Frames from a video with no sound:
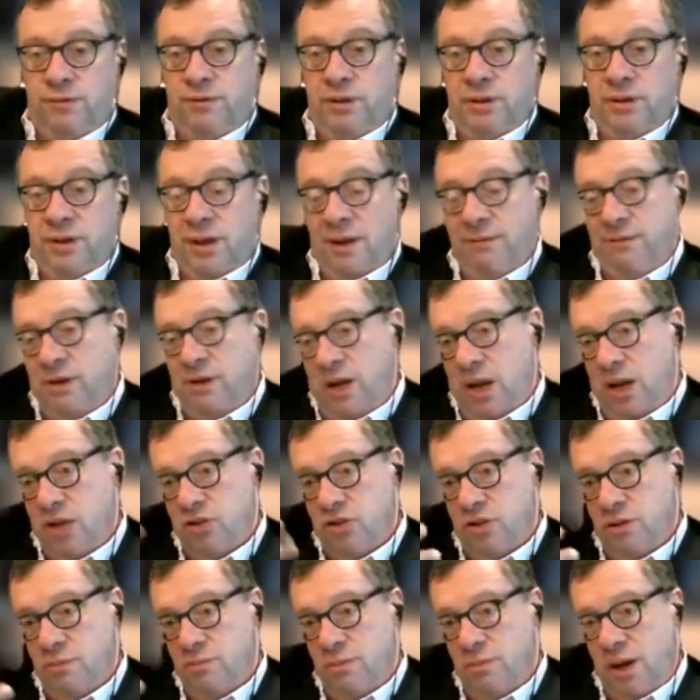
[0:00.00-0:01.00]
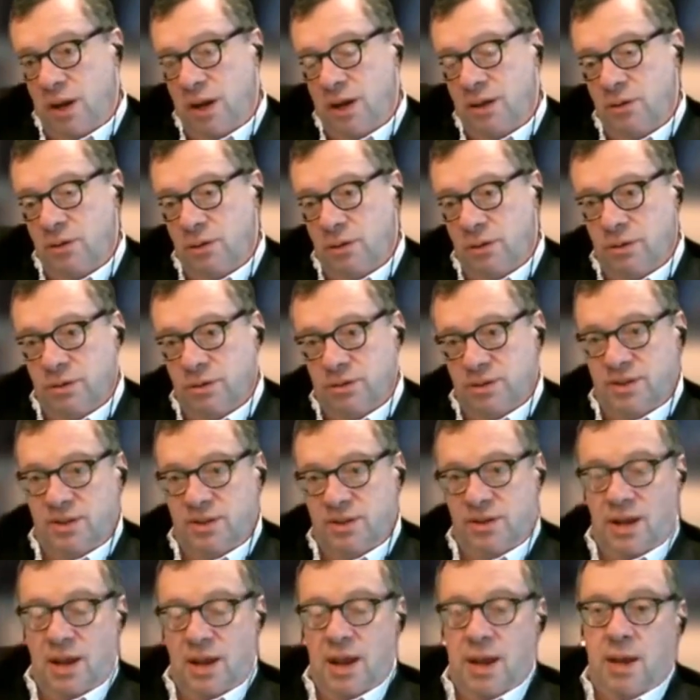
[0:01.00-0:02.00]
with an aviation minor,
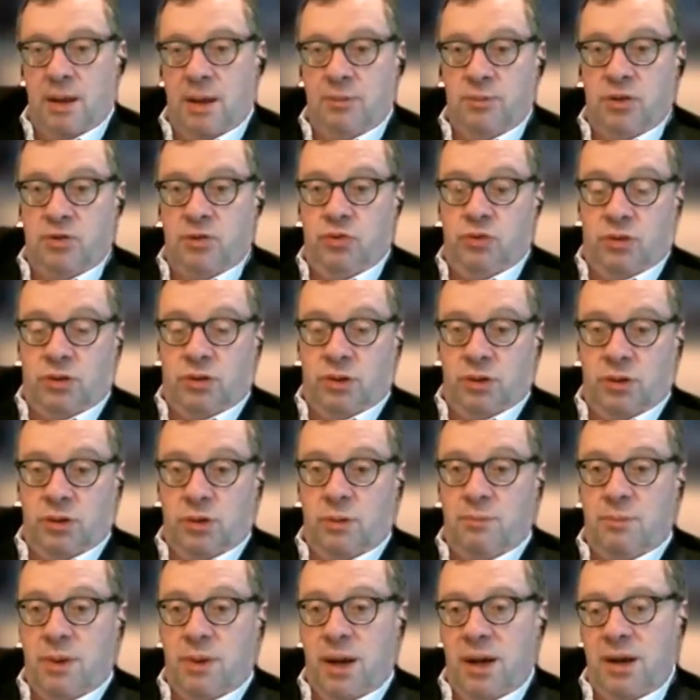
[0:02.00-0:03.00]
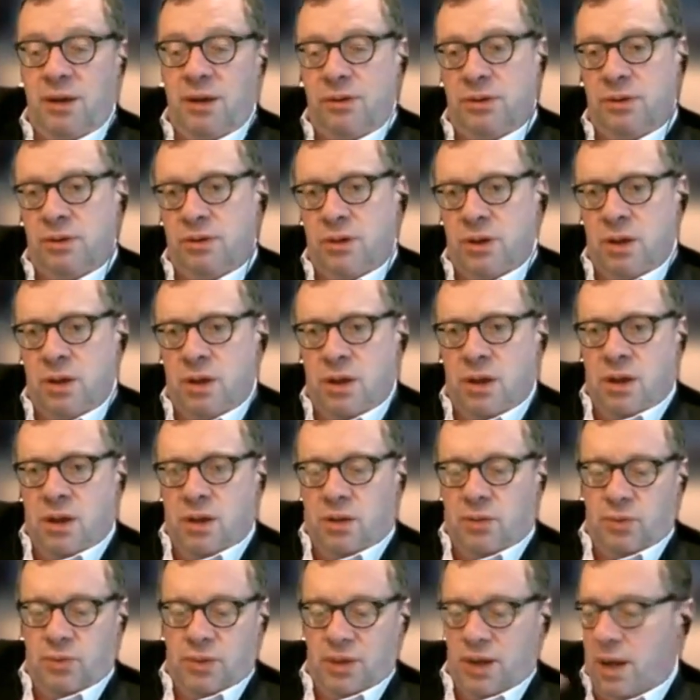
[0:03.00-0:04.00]
a nuclear miner.
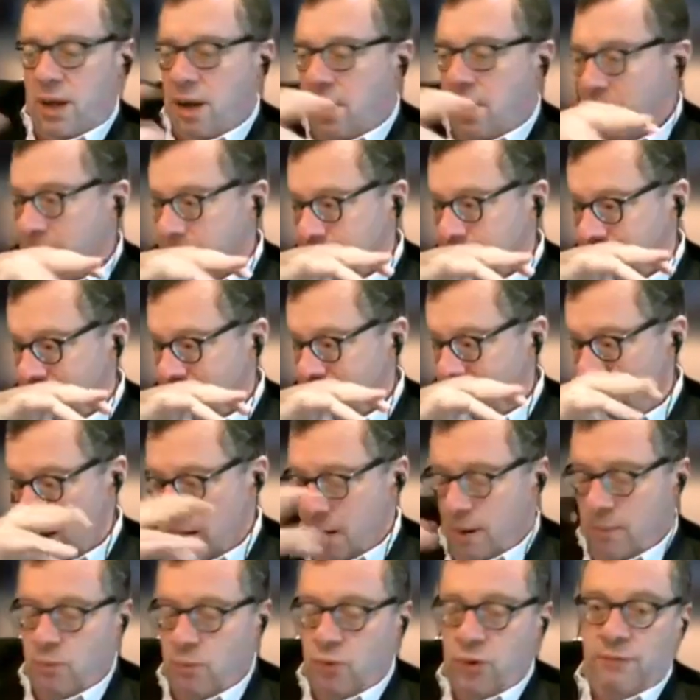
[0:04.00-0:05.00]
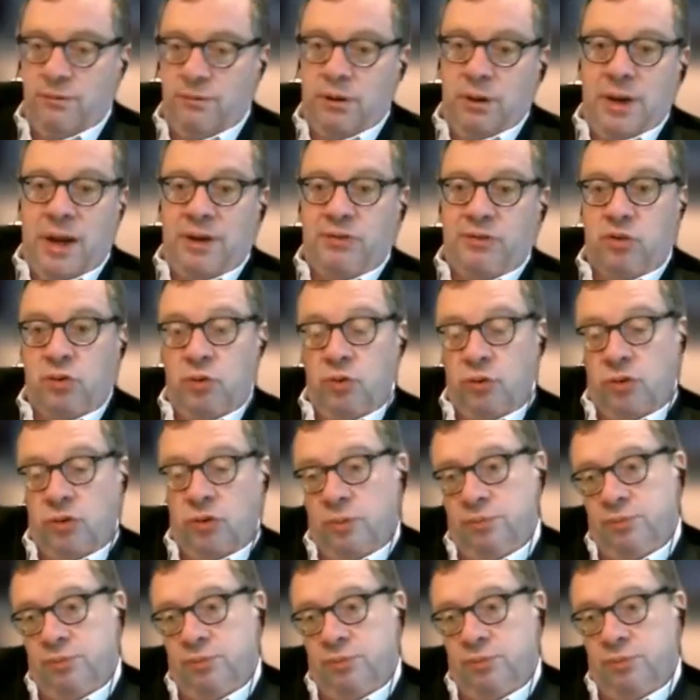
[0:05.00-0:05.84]
We have electrical and